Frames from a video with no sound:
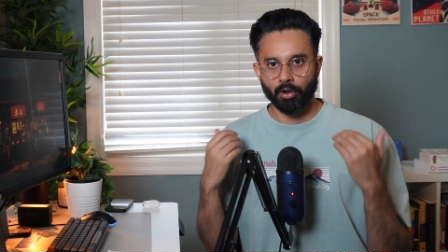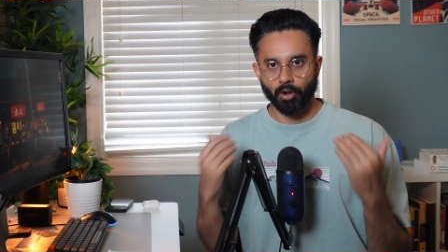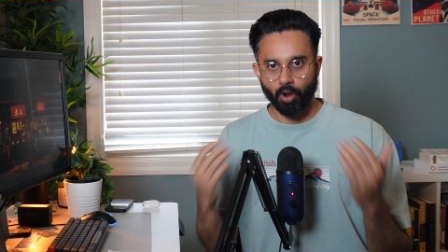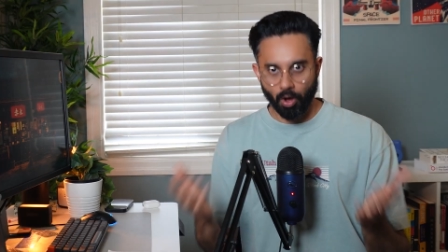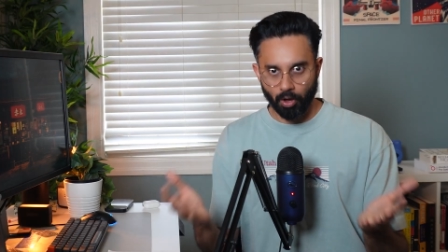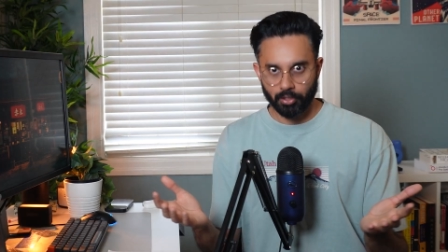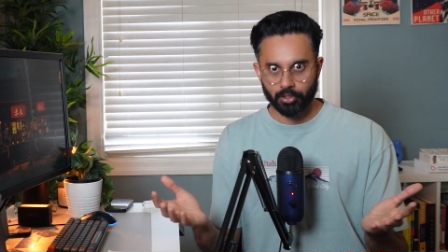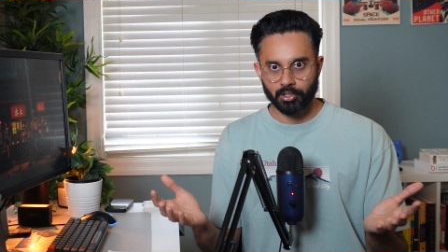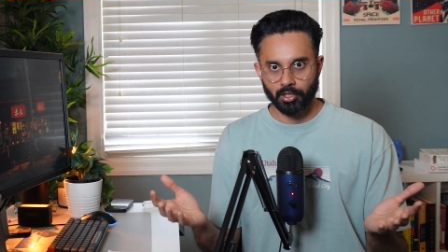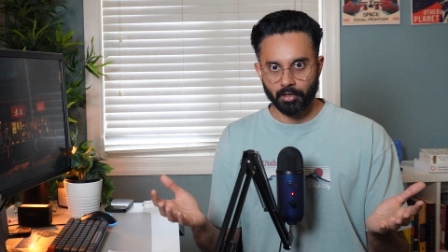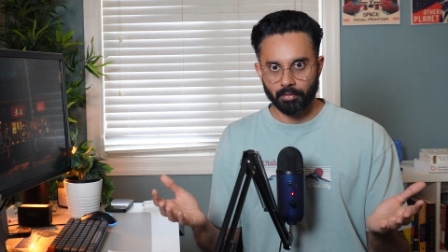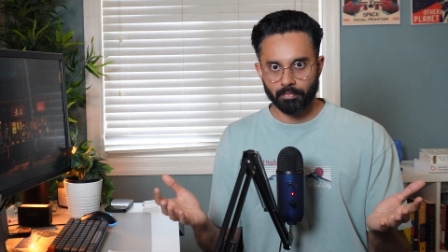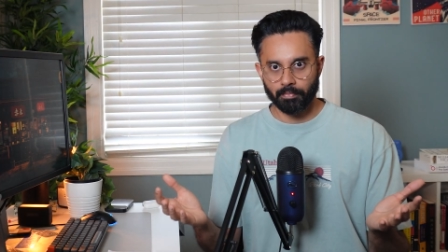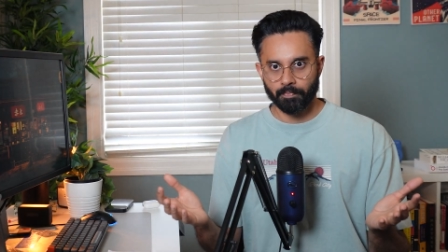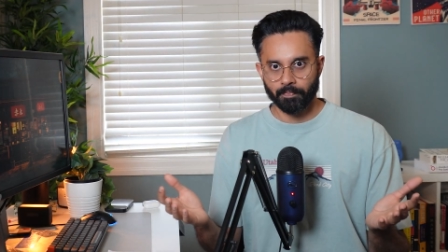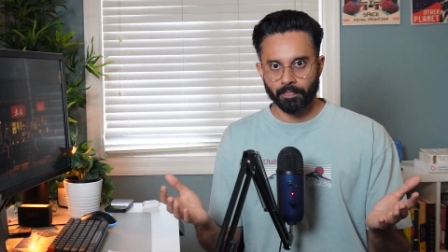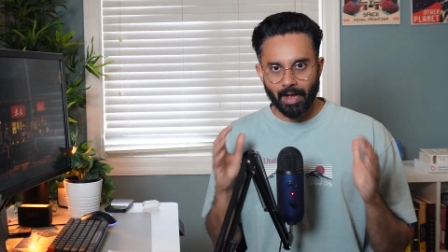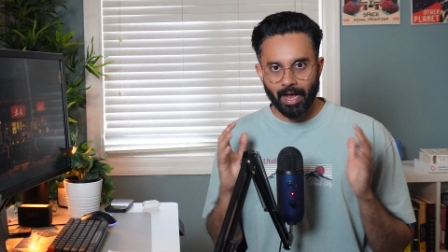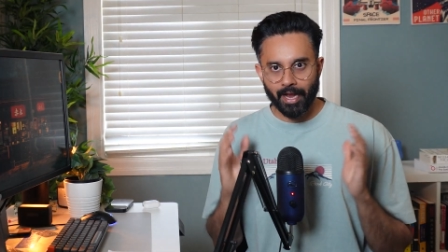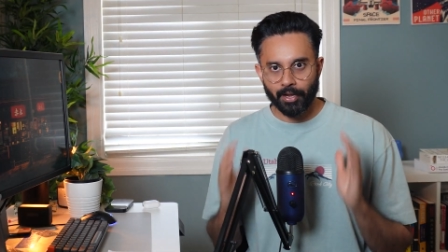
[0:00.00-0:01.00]
long term.
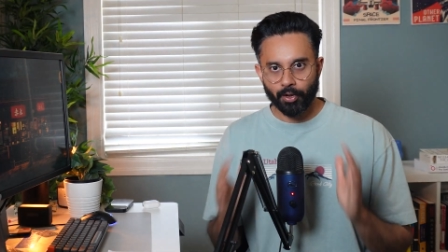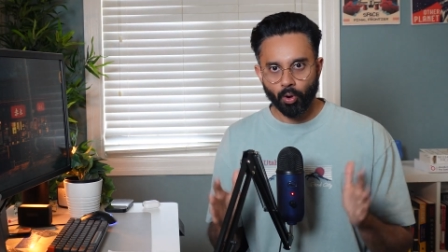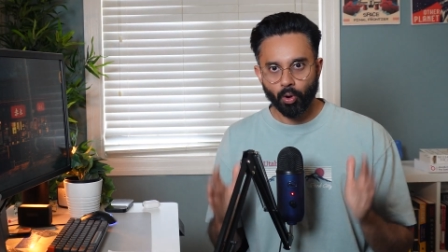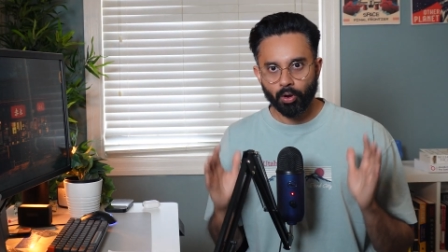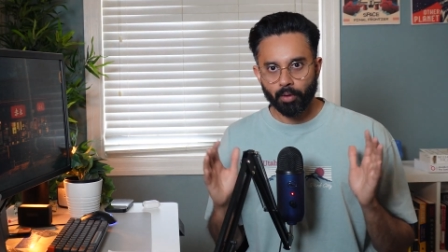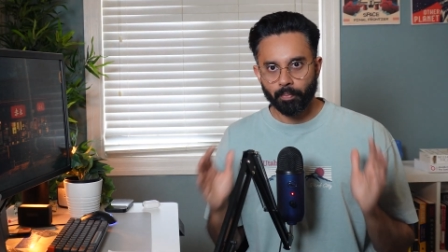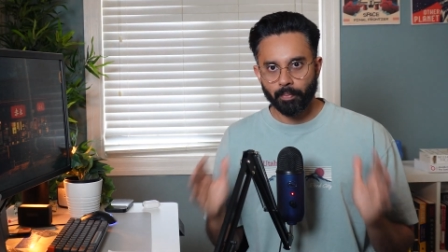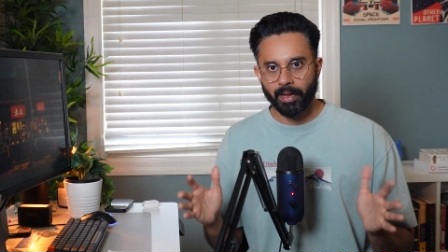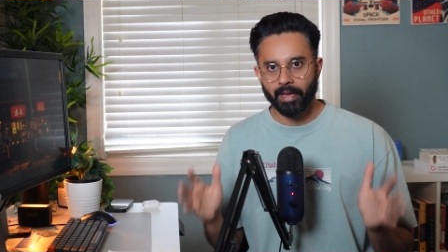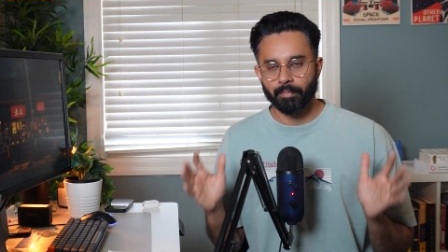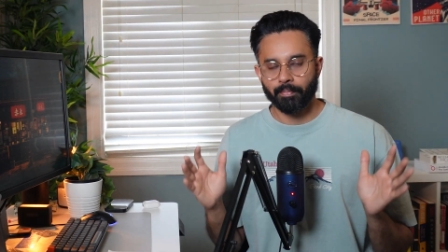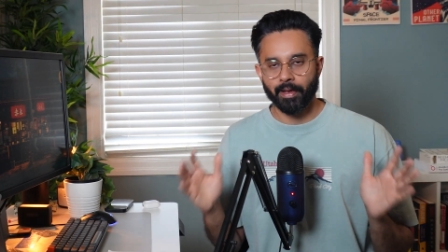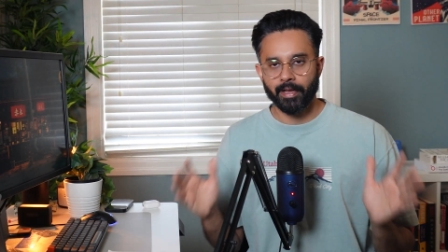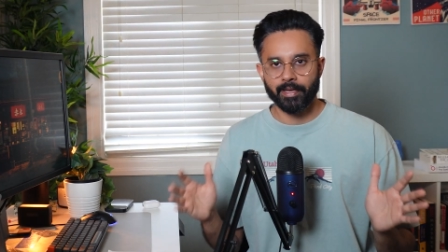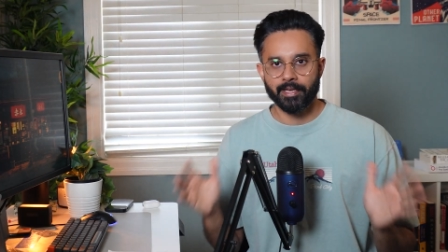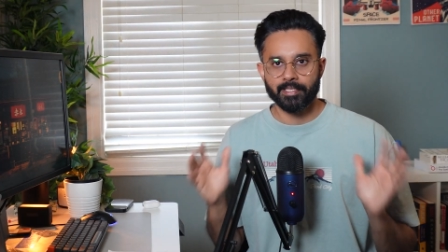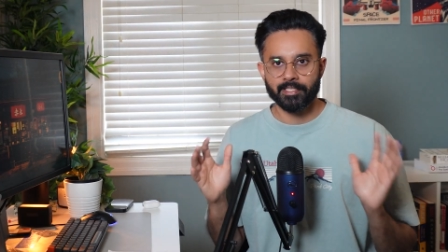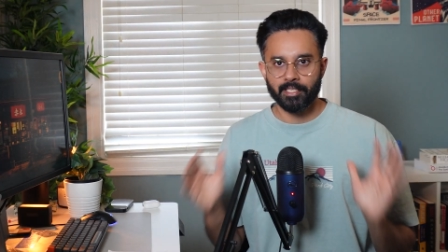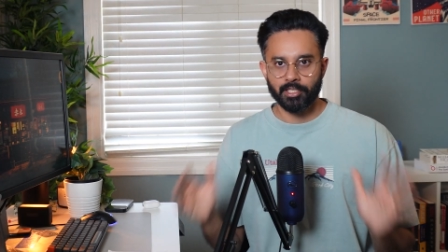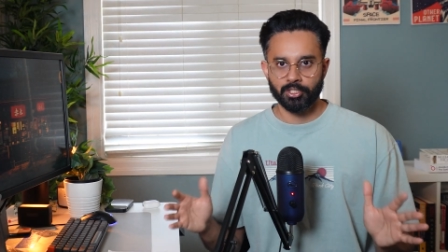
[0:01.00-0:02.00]
I don't make my
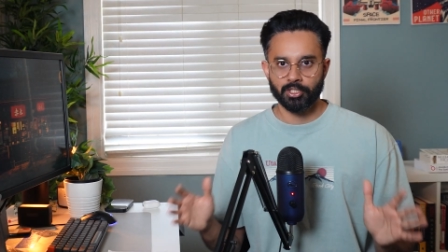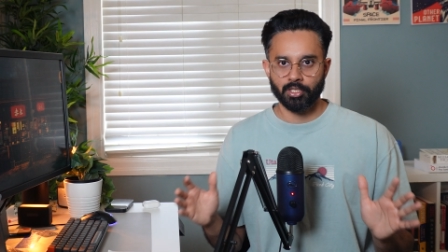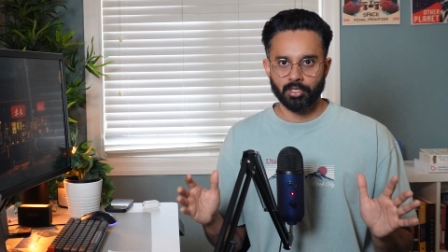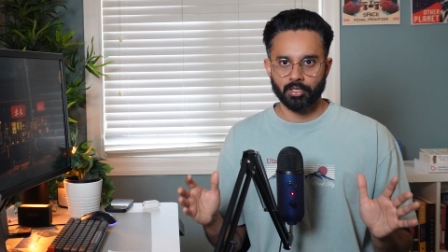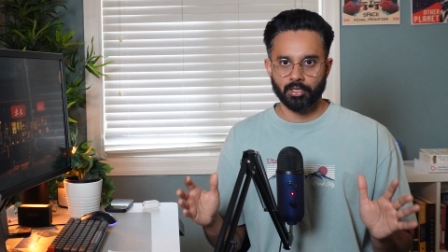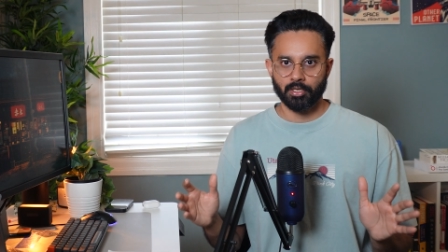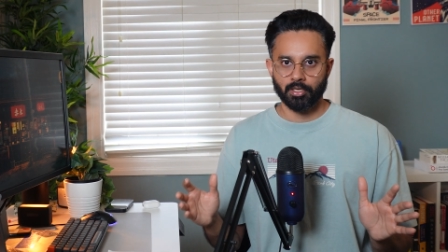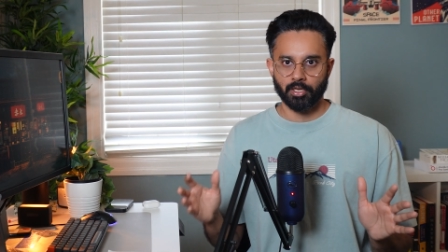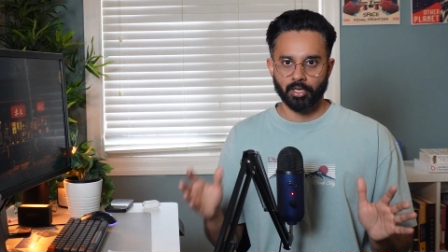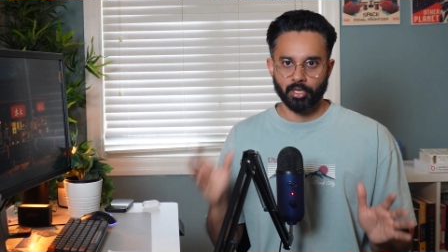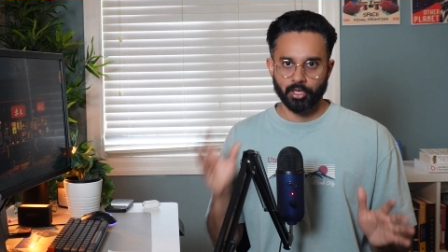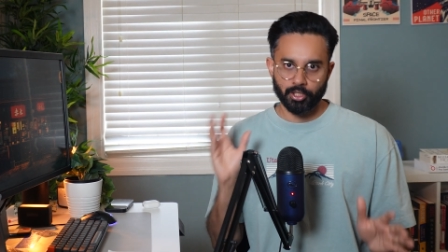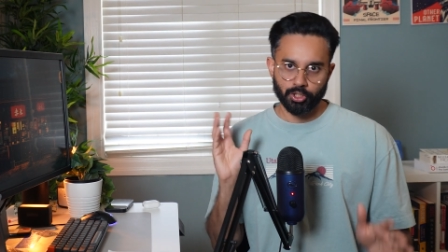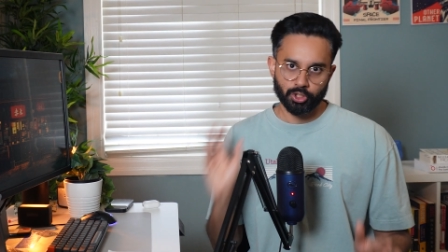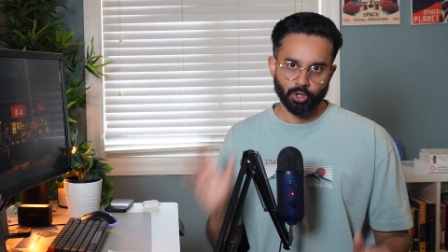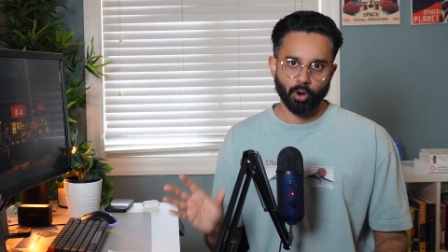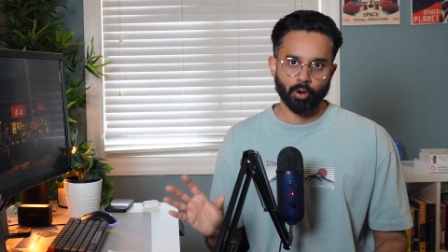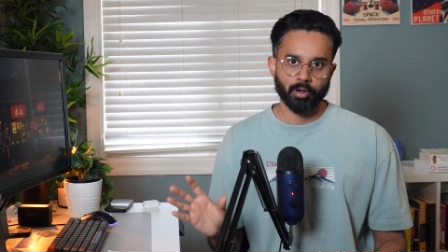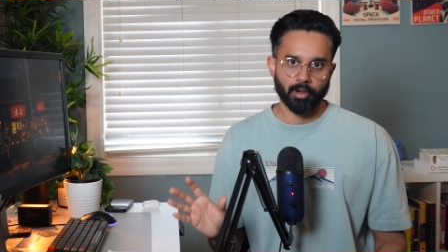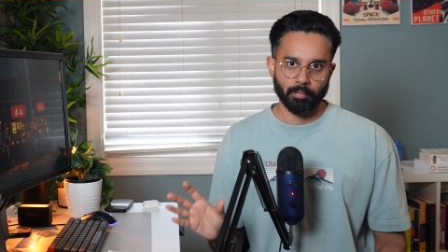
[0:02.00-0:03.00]
decision in
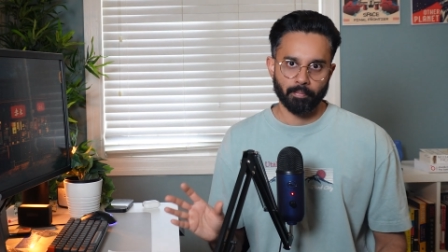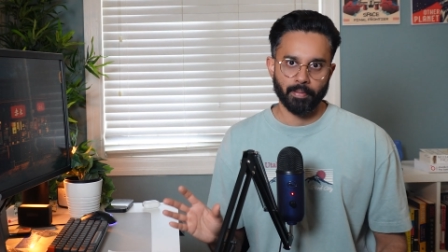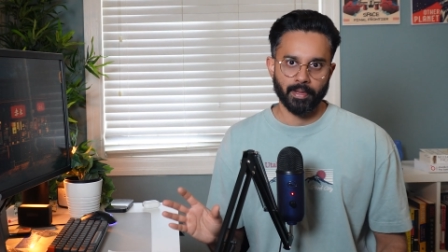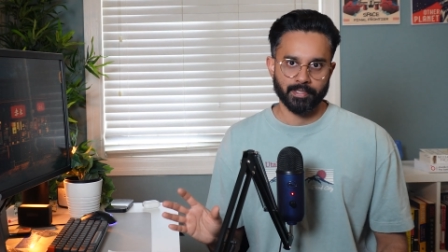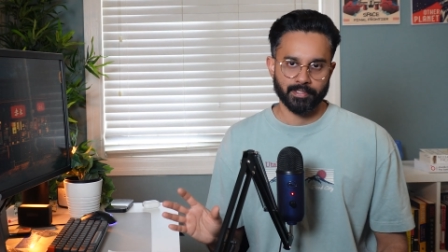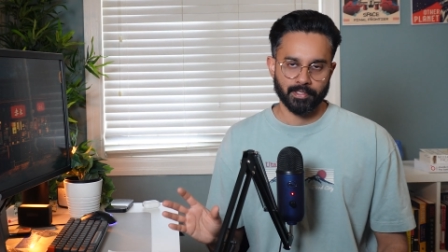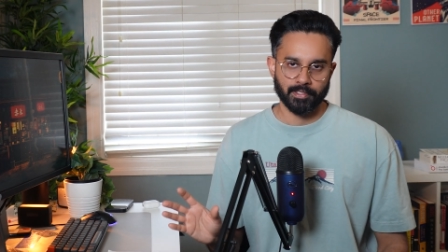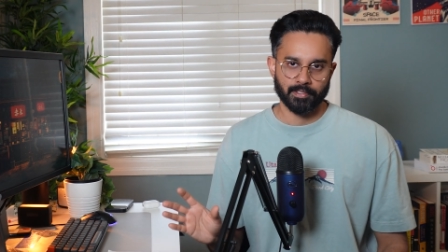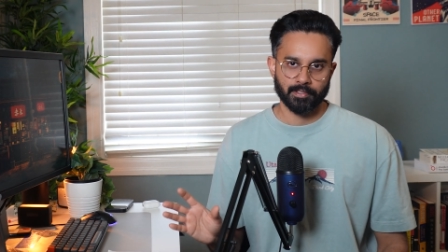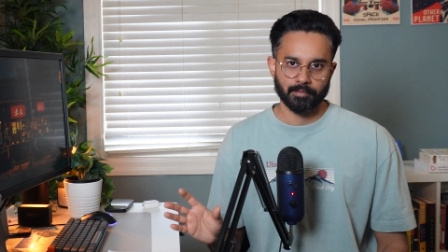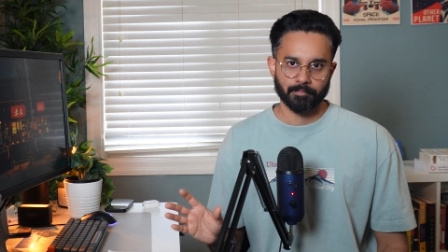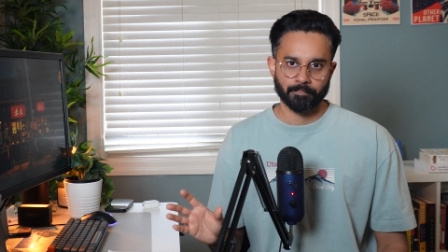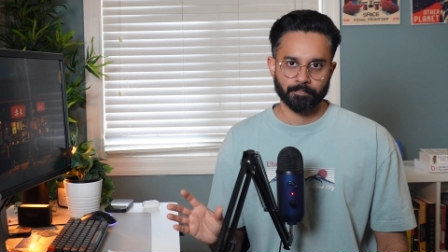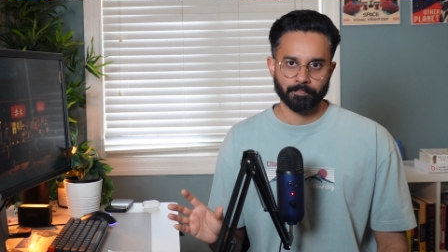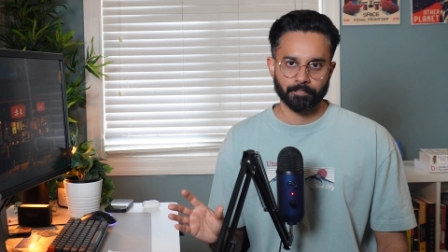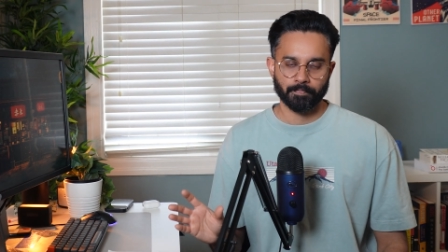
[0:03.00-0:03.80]
short term basis.